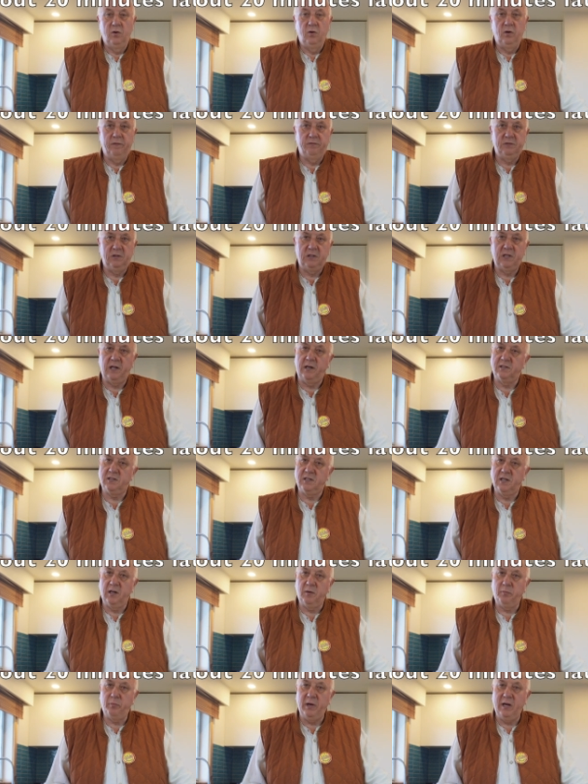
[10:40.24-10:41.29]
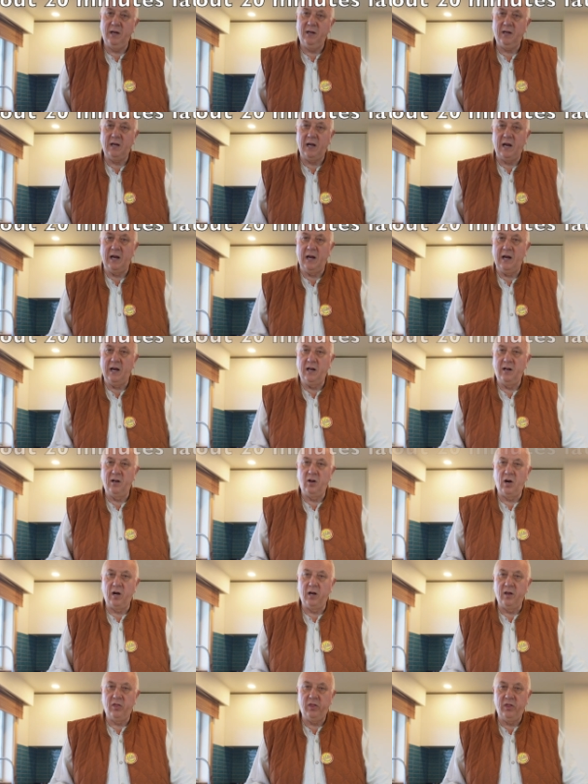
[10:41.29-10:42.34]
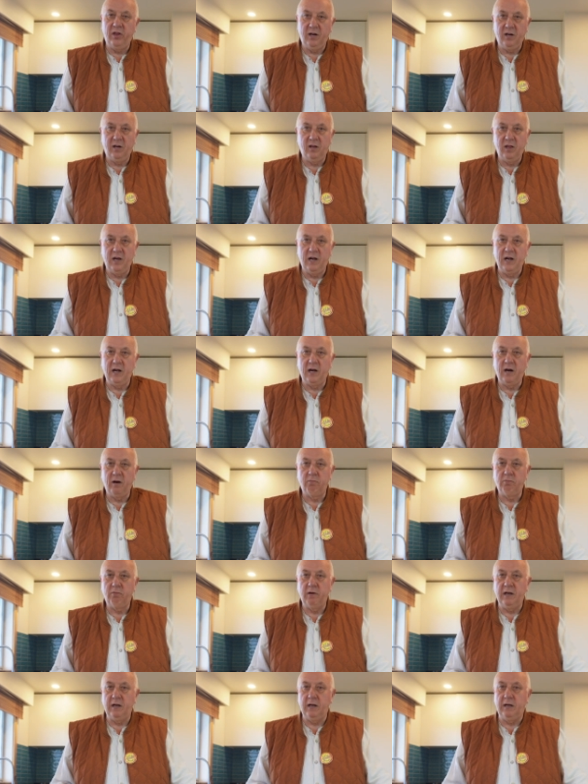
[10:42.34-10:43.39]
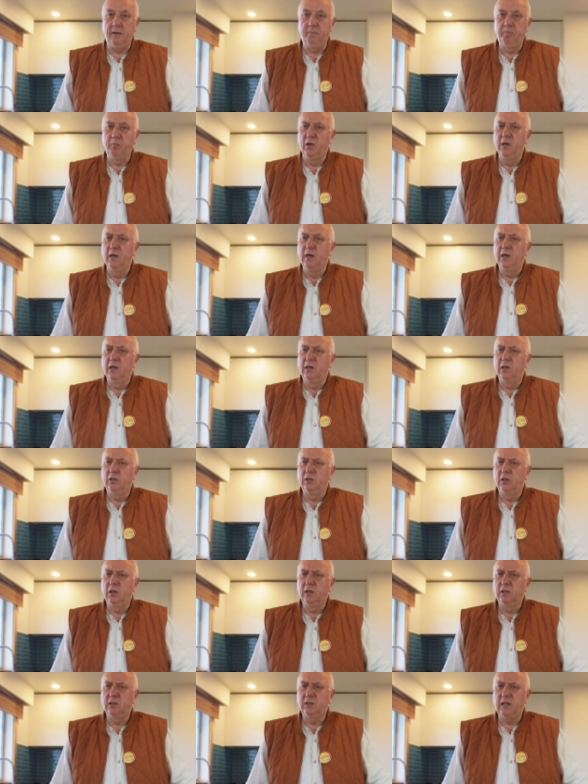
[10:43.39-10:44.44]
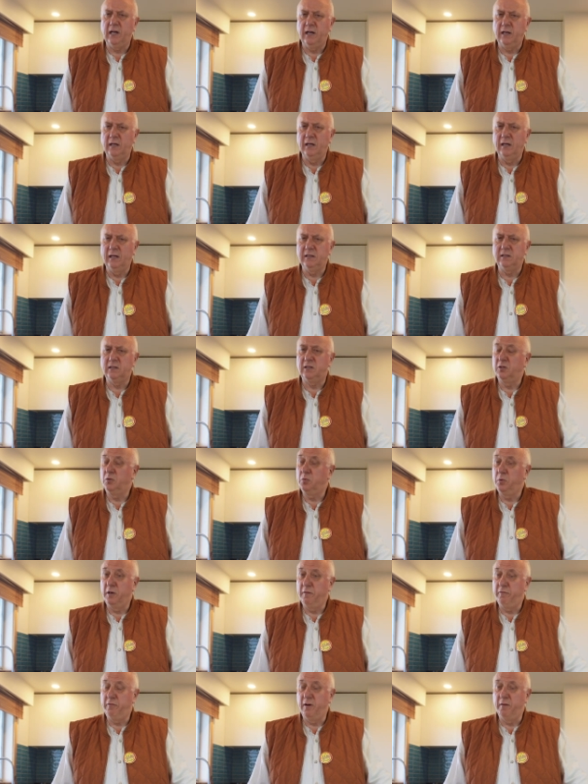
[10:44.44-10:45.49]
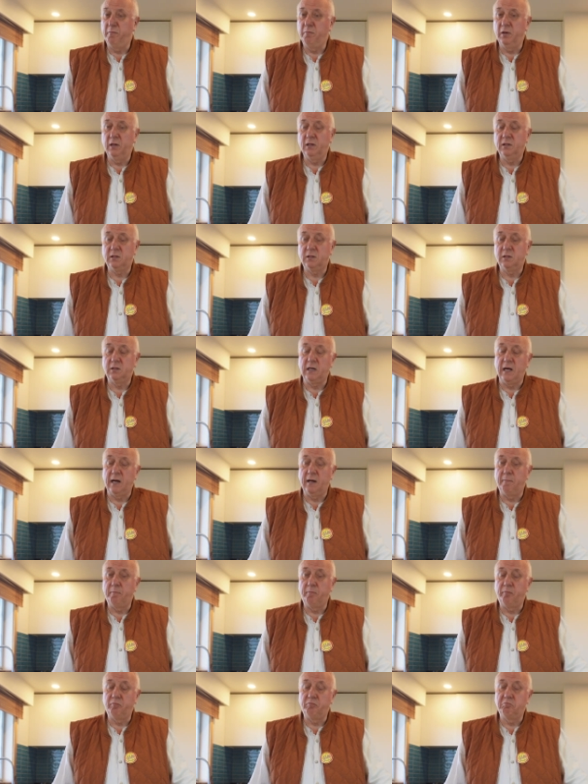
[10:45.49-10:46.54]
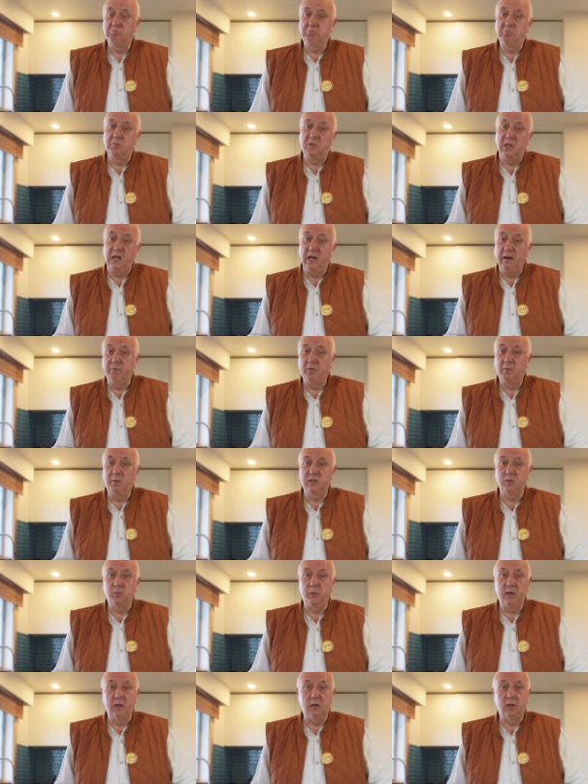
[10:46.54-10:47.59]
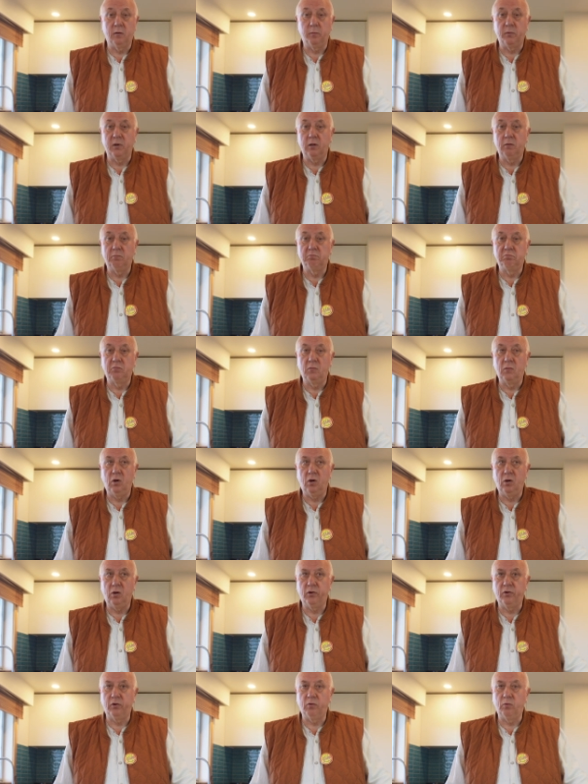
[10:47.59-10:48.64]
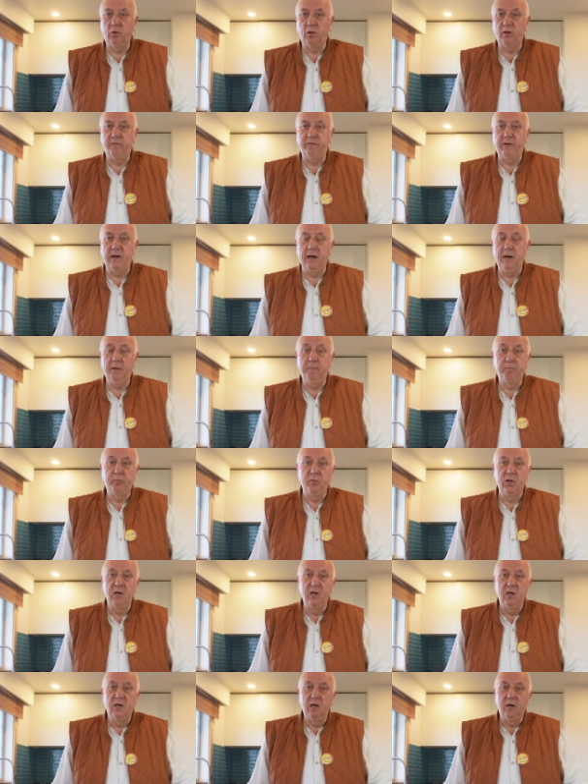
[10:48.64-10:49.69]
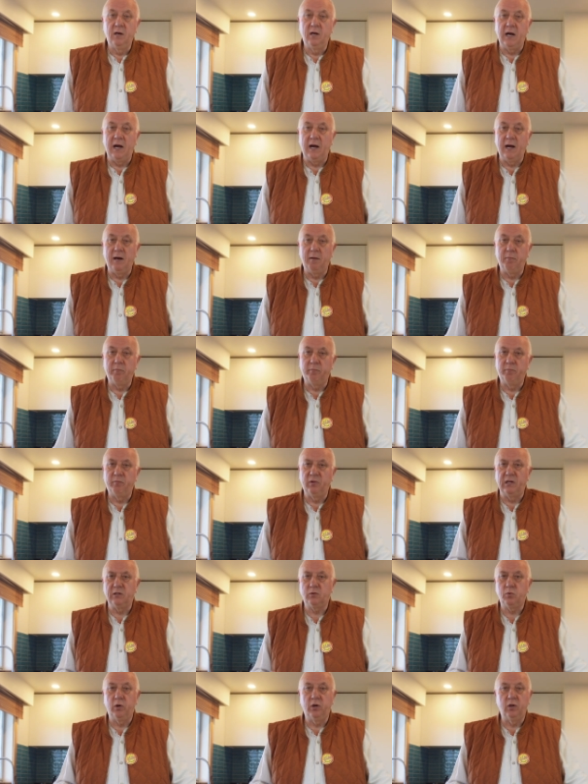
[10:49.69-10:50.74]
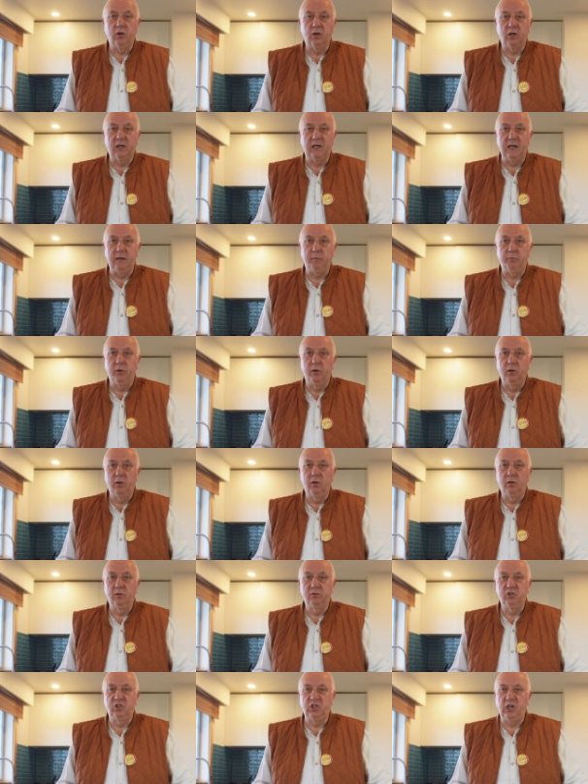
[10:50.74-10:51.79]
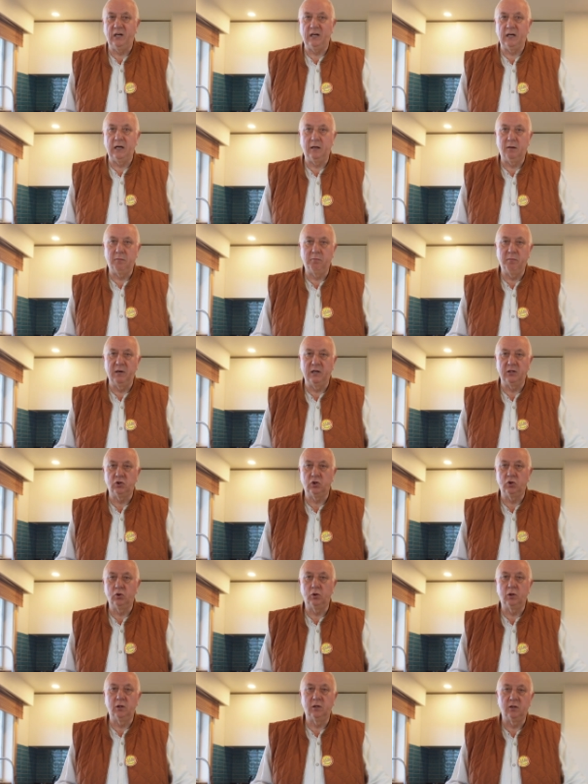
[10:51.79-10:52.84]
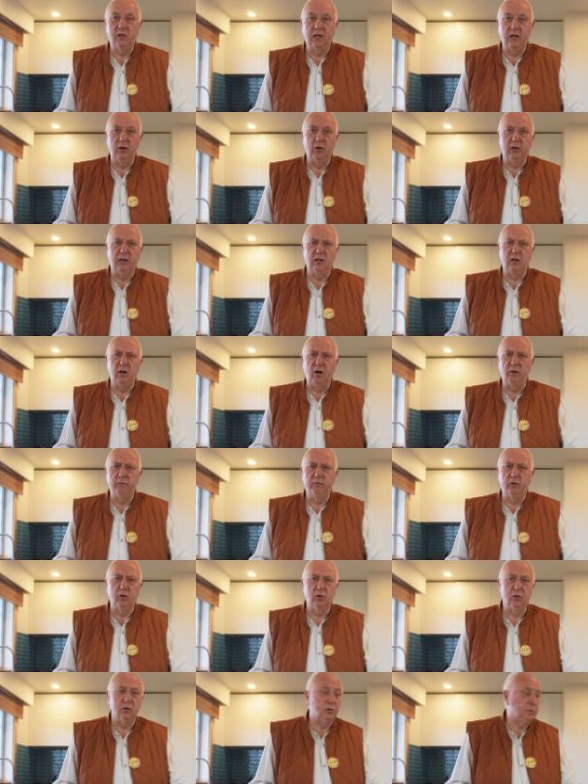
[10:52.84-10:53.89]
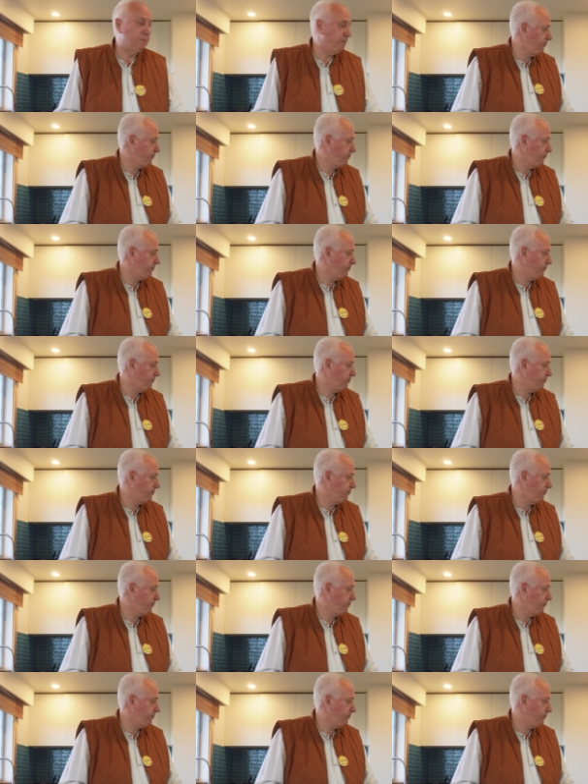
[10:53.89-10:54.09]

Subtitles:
I've just had a sneak peek and I think they are ready. It's taken less than 25 minutes. The oven must be a little bit hotter with the fan. That's why you've got to keep checking, make sure they don't get overcooked.